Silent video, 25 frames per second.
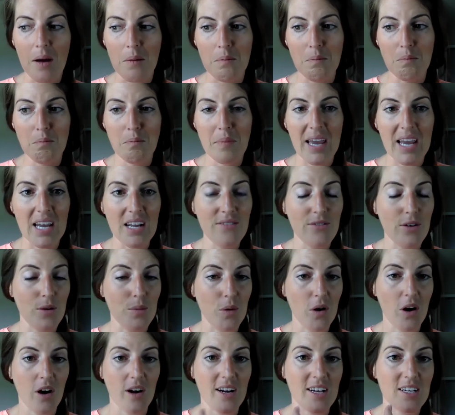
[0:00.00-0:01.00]
made for
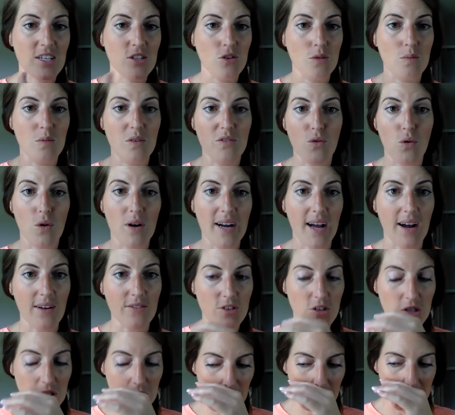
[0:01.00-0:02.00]
products or before and
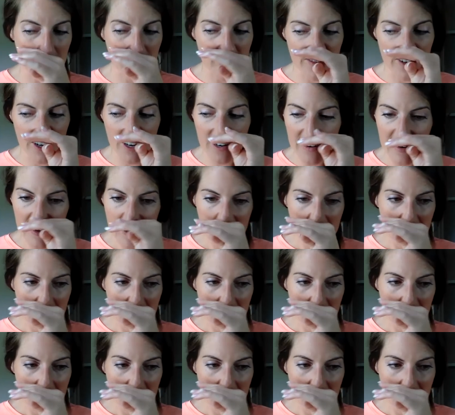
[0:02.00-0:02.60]
afters, whatever.